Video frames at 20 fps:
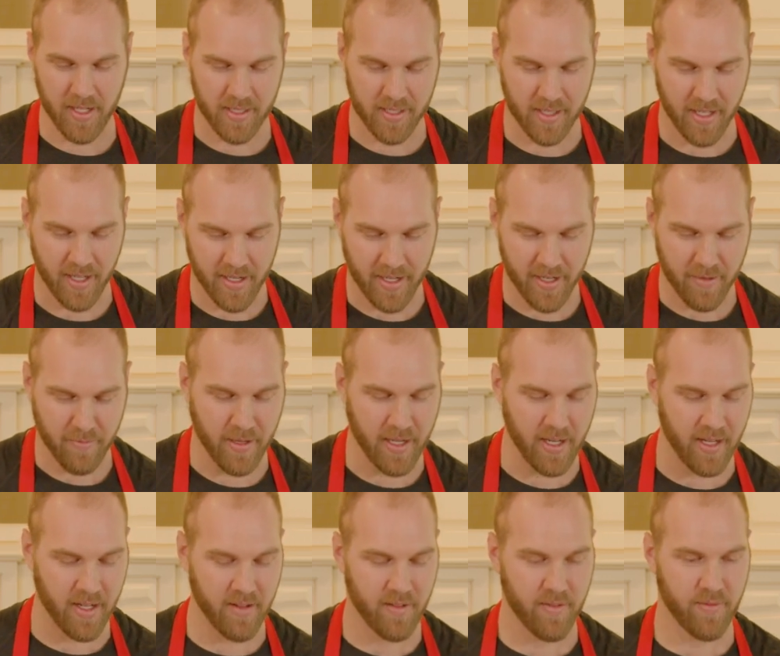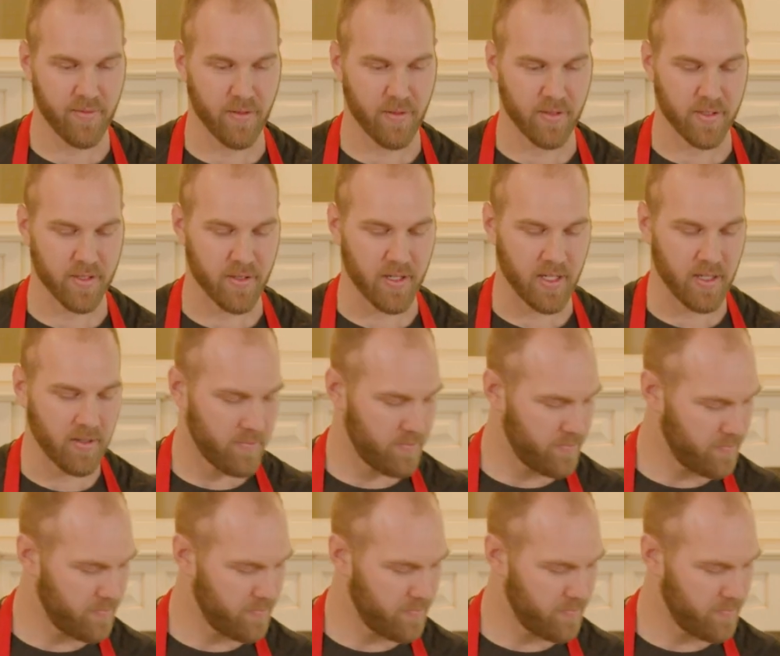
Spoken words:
it's gotta get ready for its grill.